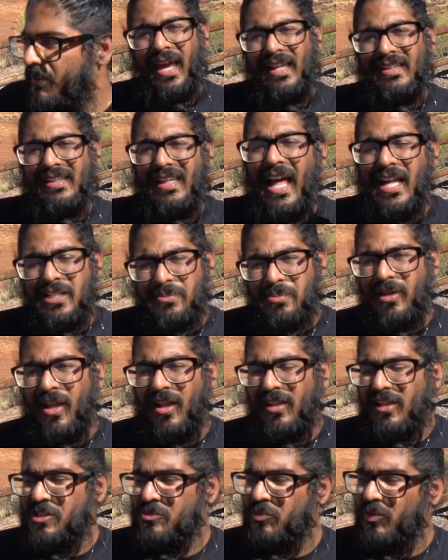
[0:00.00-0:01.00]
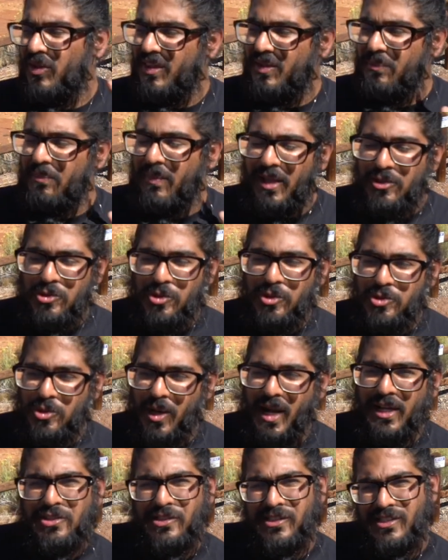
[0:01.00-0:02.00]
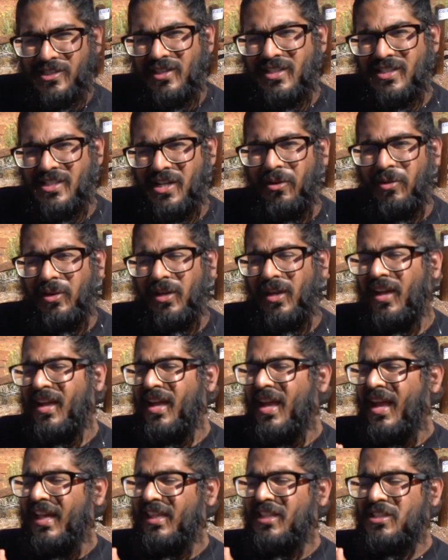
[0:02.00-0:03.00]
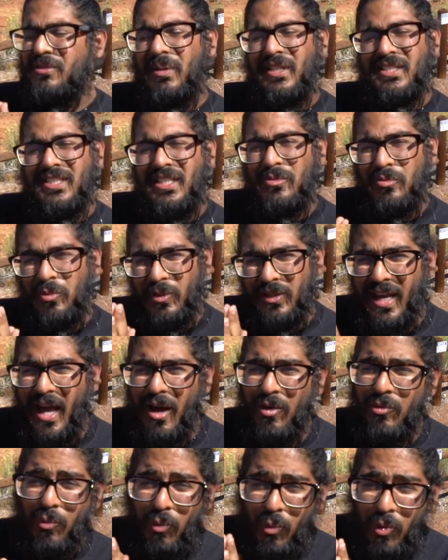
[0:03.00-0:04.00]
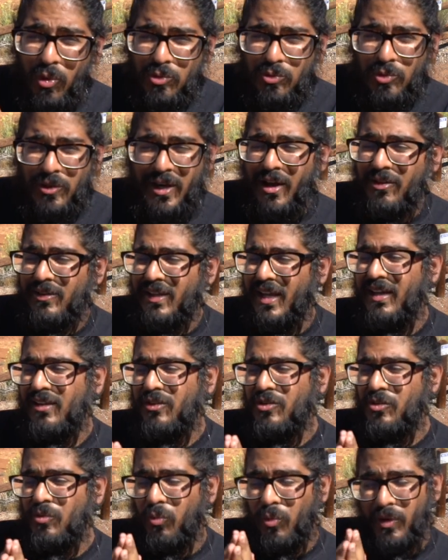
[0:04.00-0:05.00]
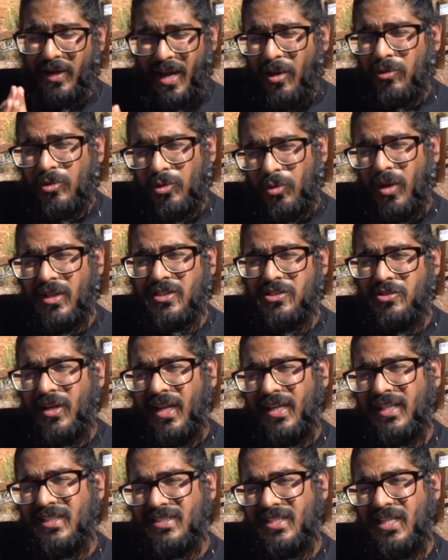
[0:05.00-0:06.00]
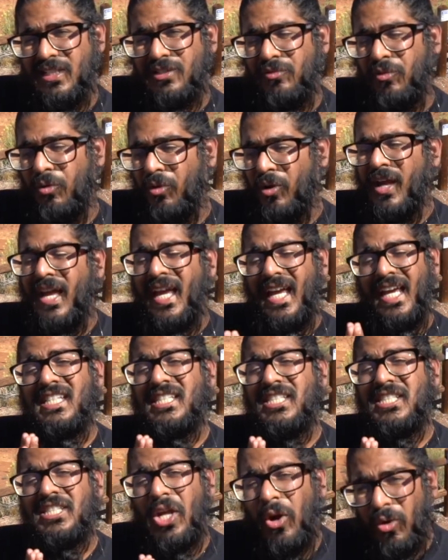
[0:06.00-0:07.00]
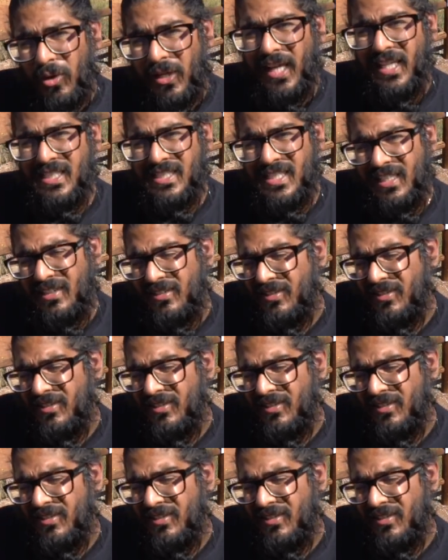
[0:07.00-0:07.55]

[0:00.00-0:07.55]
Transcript: And last but not least, one of the major attractions to this area, and this place is renowned, world-renowned, and renowned across the United States for, is stargazing.